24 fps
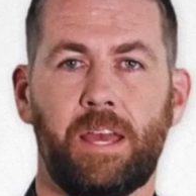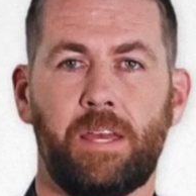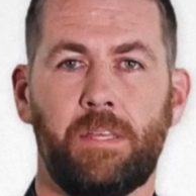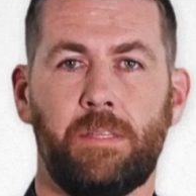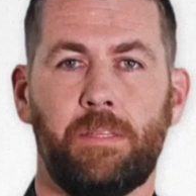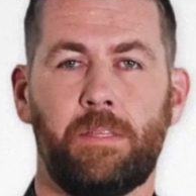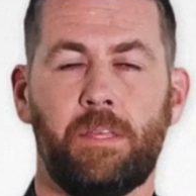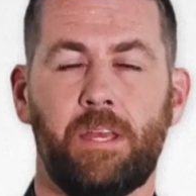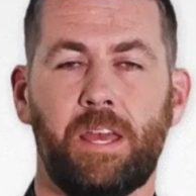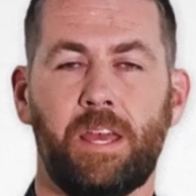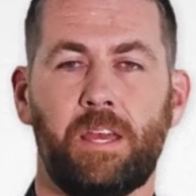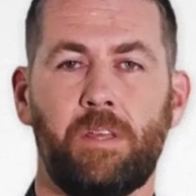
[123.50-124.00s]
And
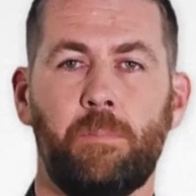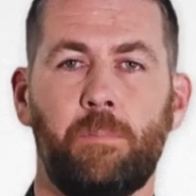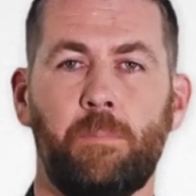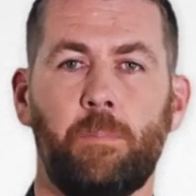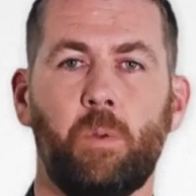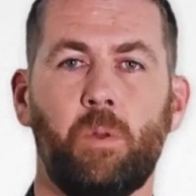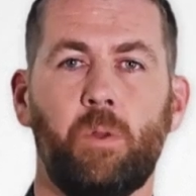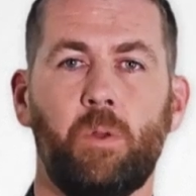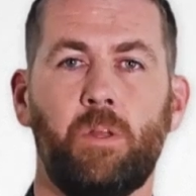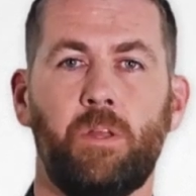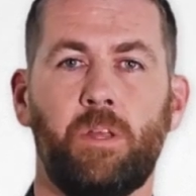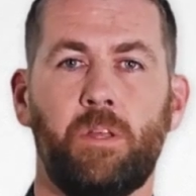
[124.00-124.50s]

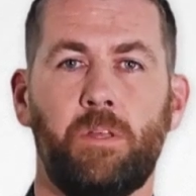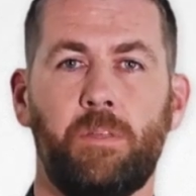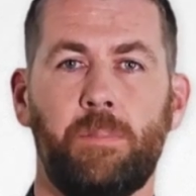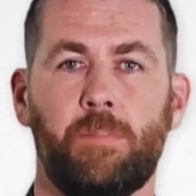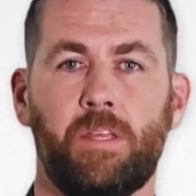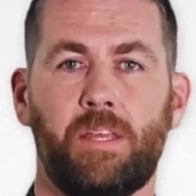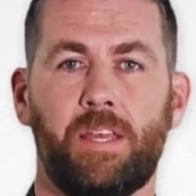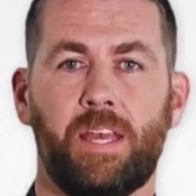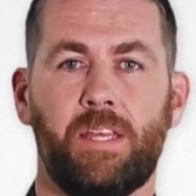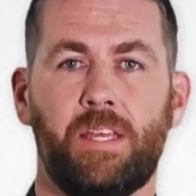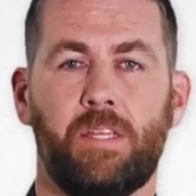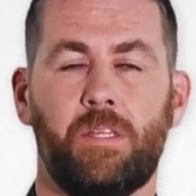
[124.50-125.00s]
therefore,
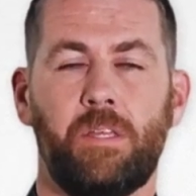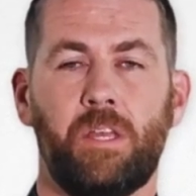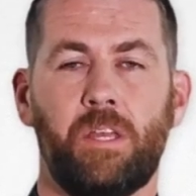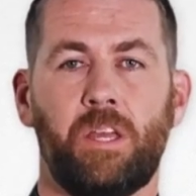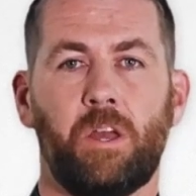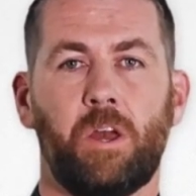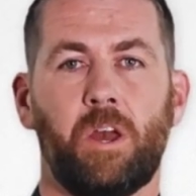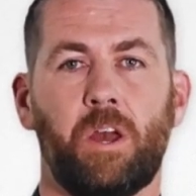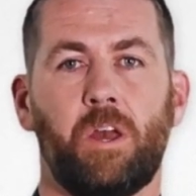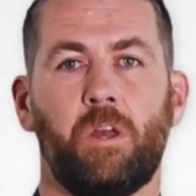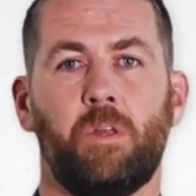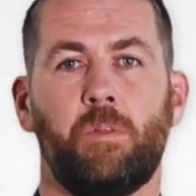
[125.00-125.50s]
it's
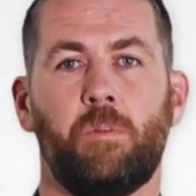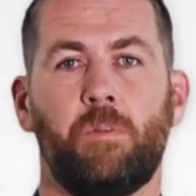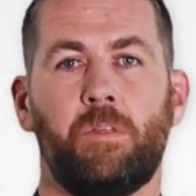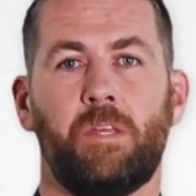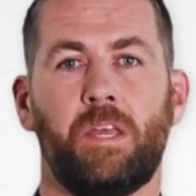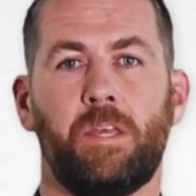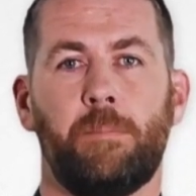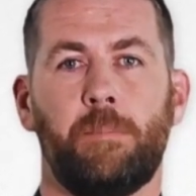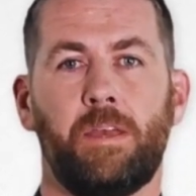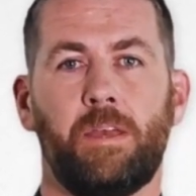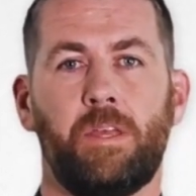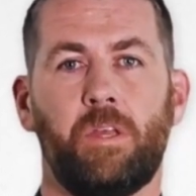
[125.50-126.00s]
the
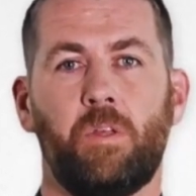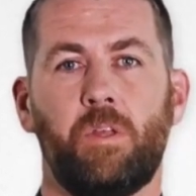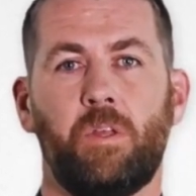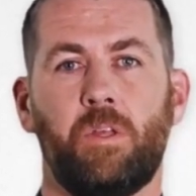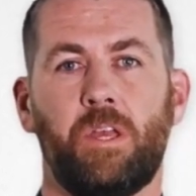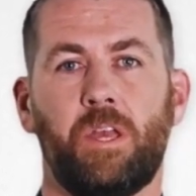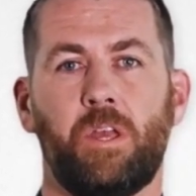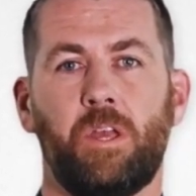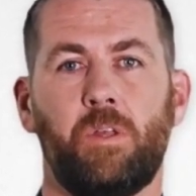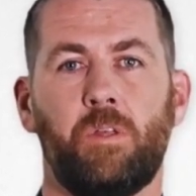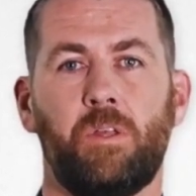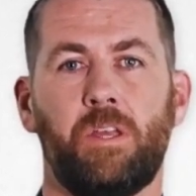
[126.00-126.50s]
only
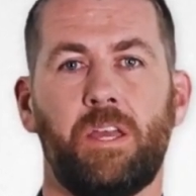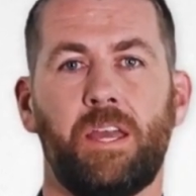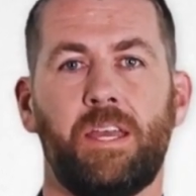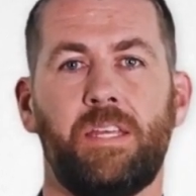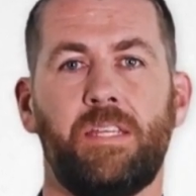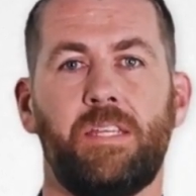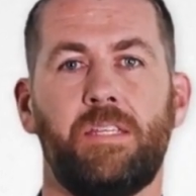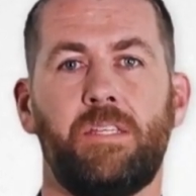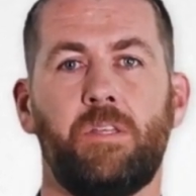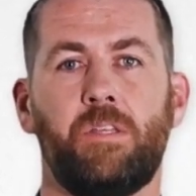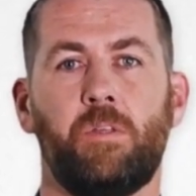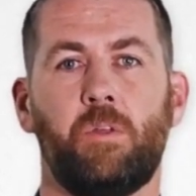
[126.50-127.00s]
metric you need
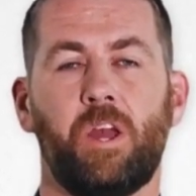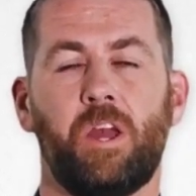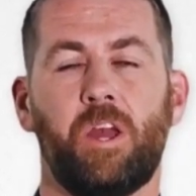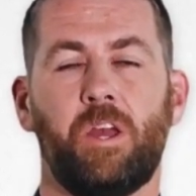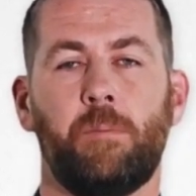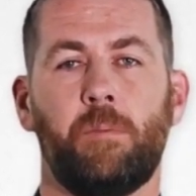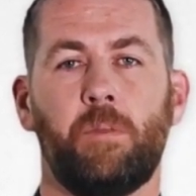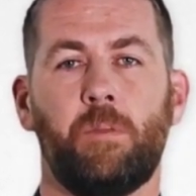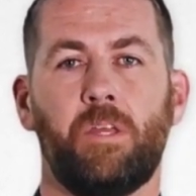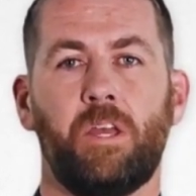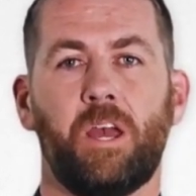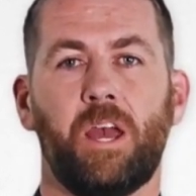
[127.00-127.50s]
to
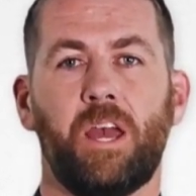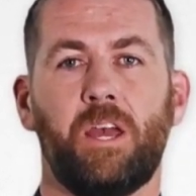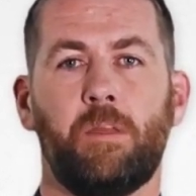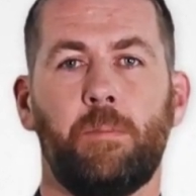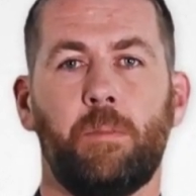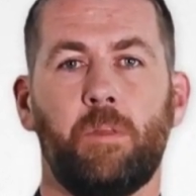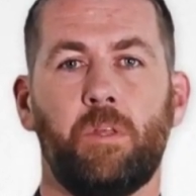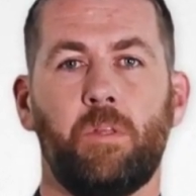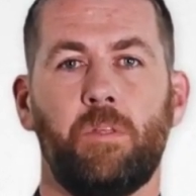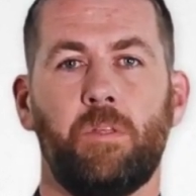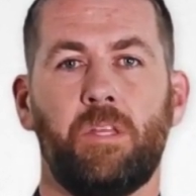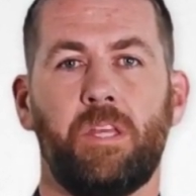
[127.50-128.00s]
describe
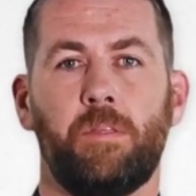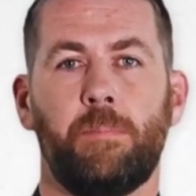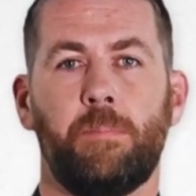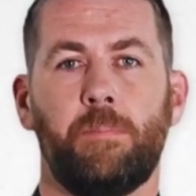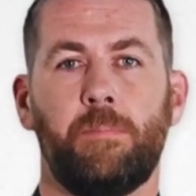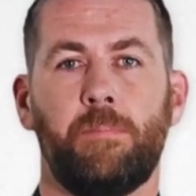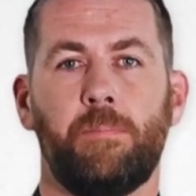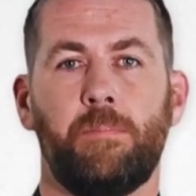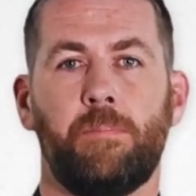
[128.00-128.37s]
reliability.